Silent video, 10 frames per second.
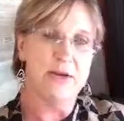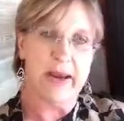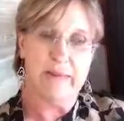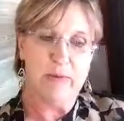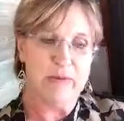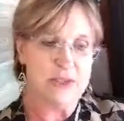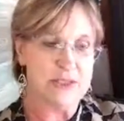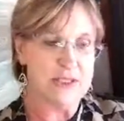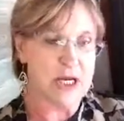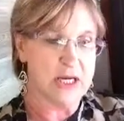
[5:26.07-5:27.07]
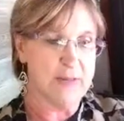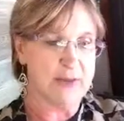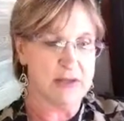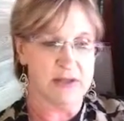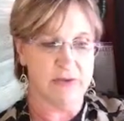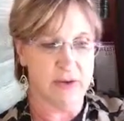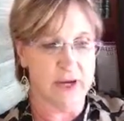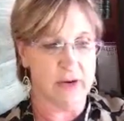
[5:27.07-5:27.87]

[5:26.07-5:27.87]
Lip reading: Amy was just talking about the different